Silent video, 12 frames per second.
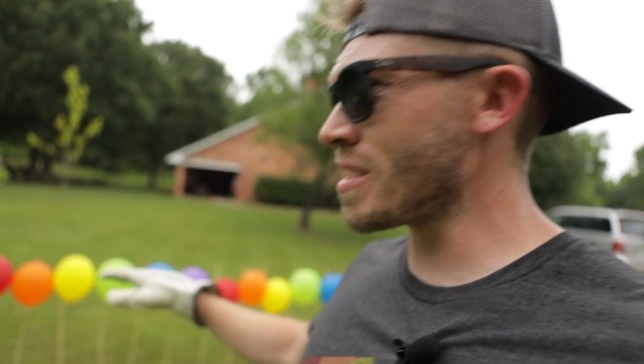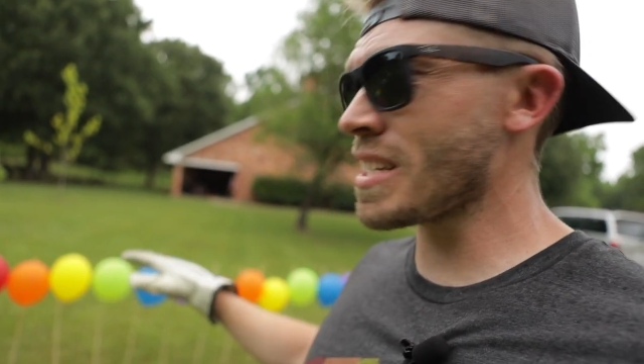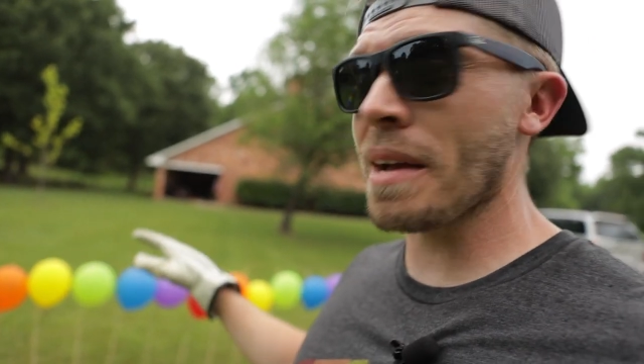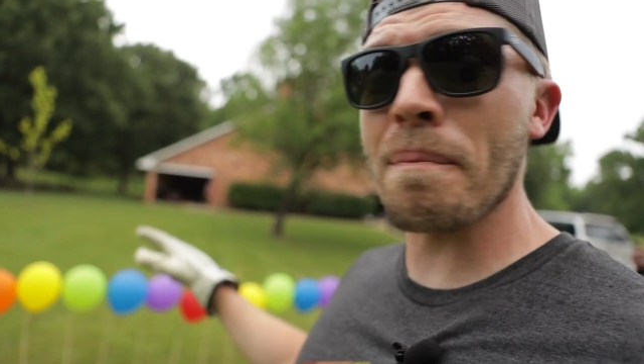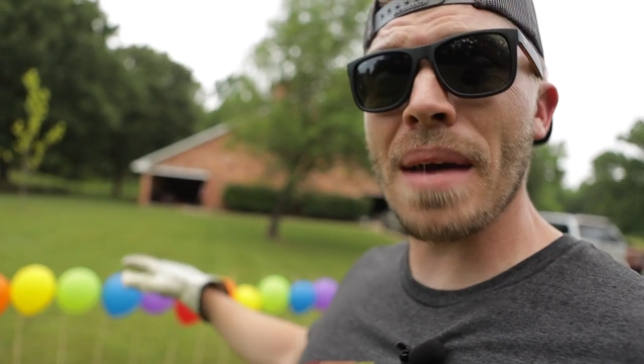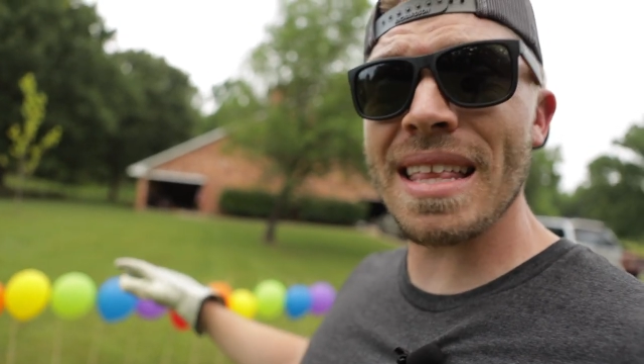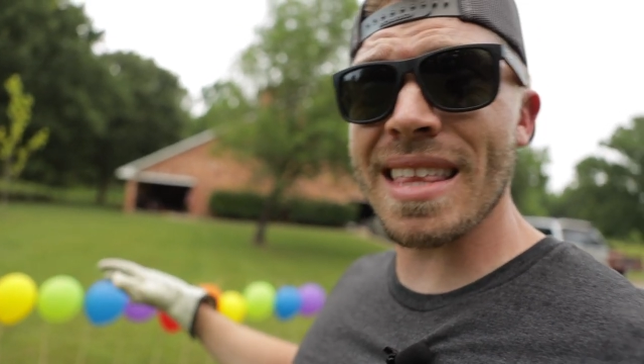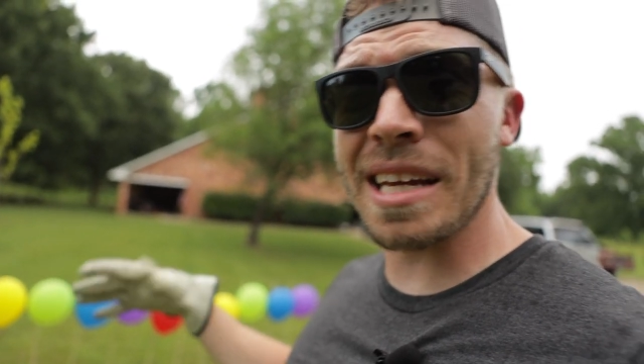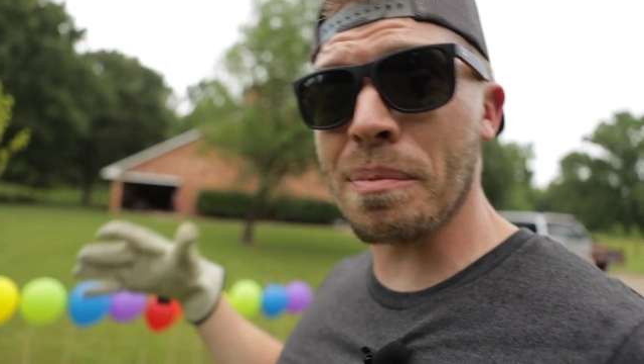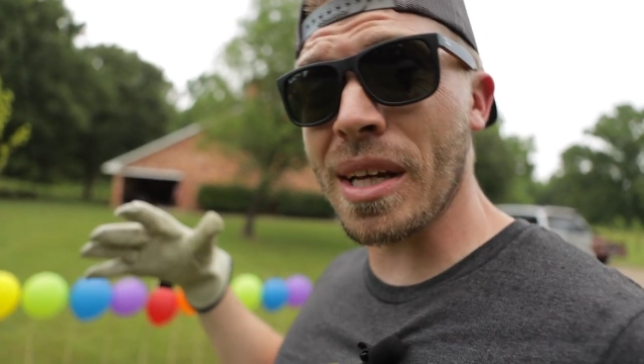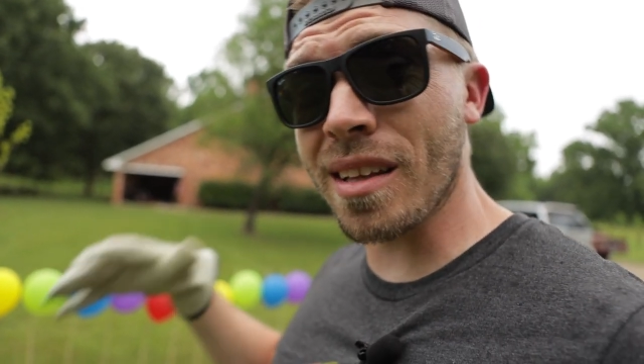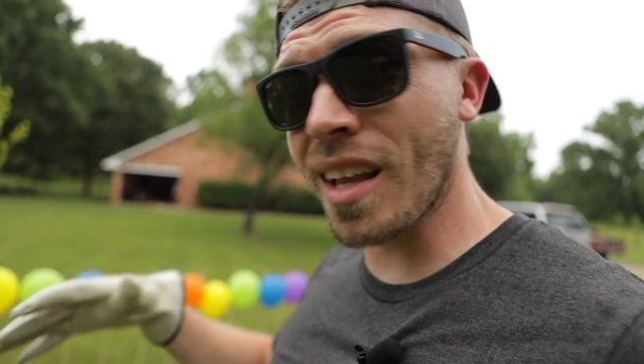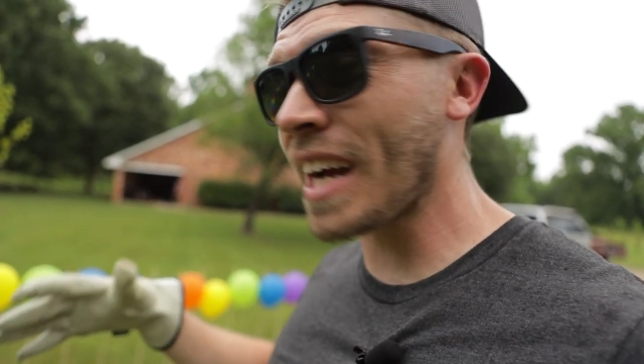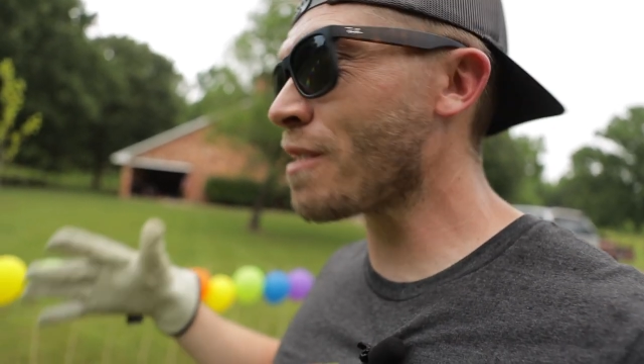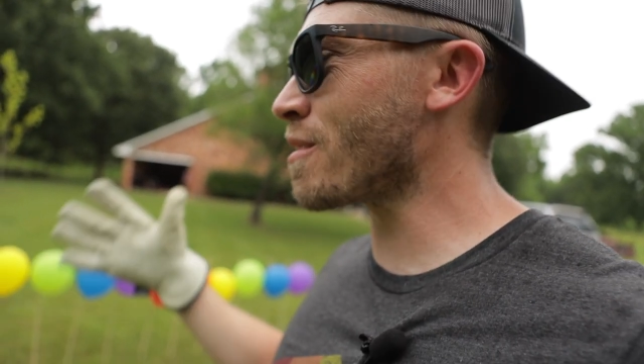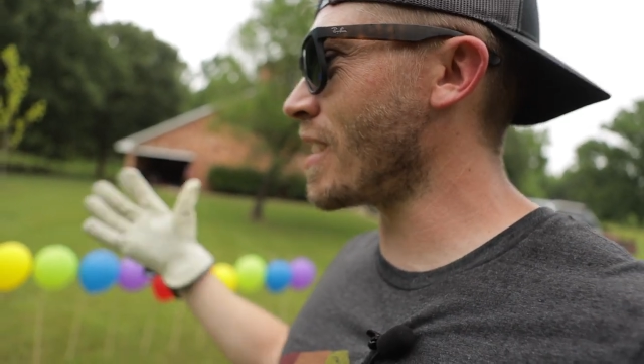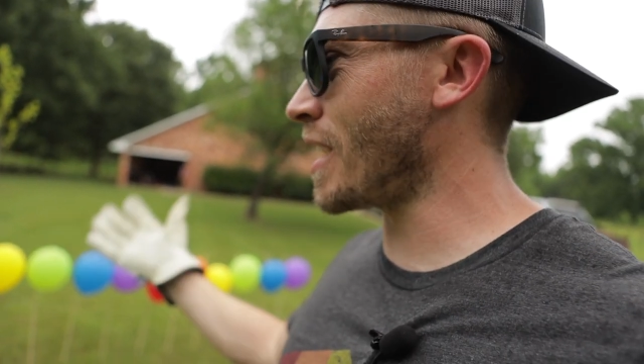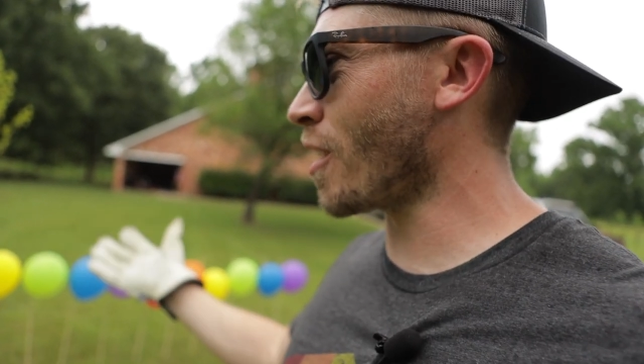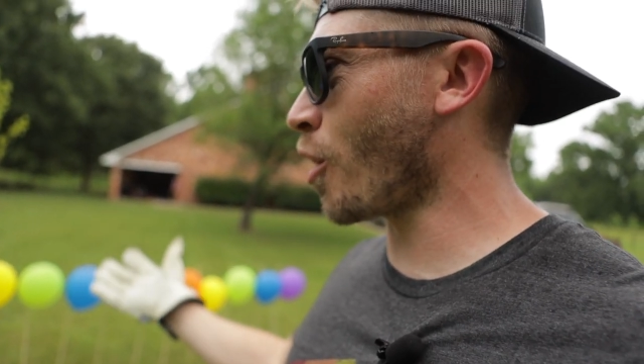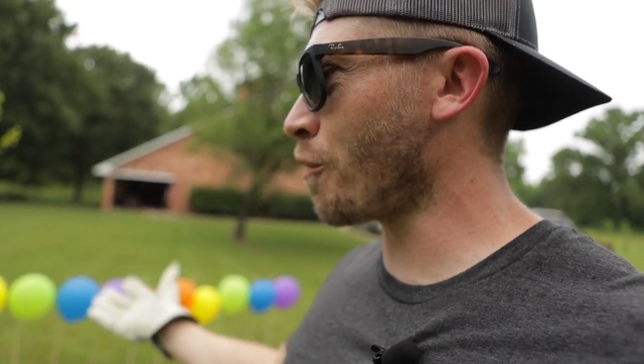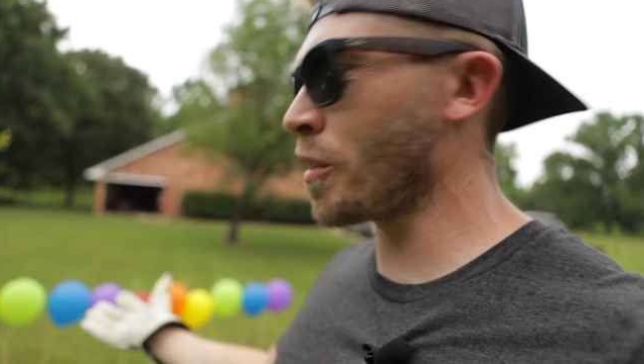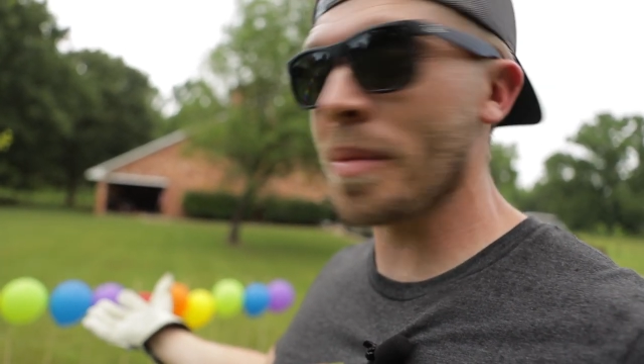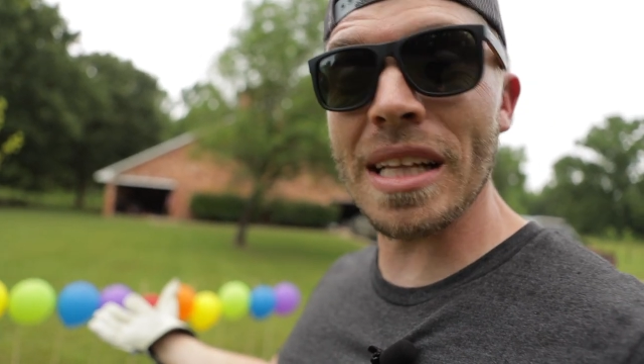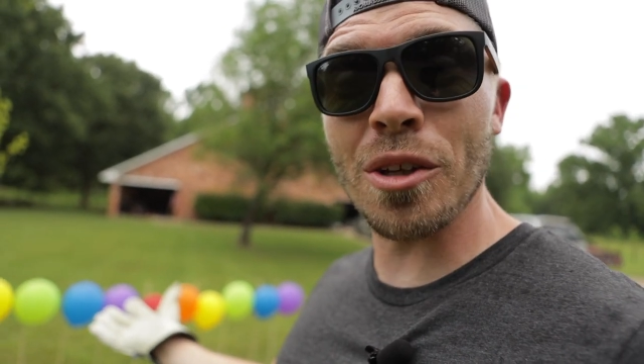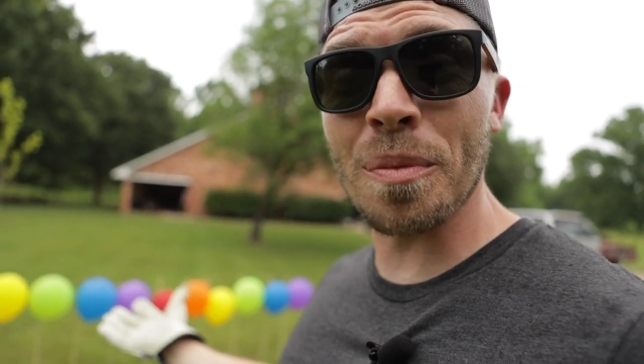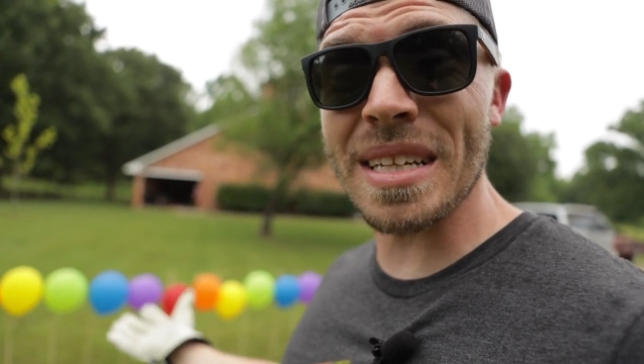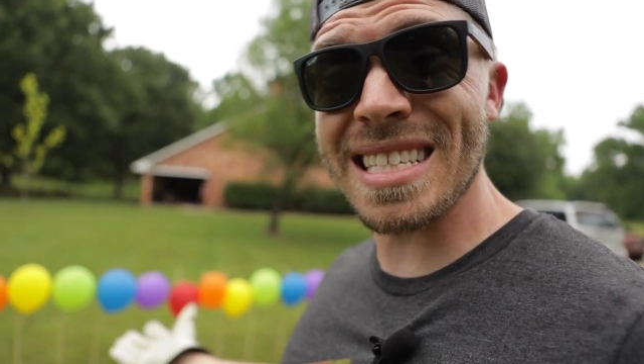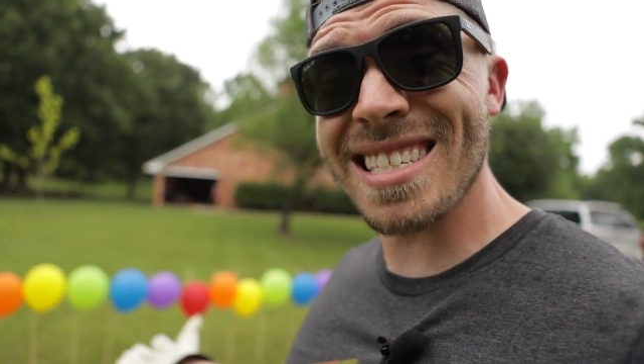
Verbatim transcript: this time methane being lighter than air, hopefully be a little bit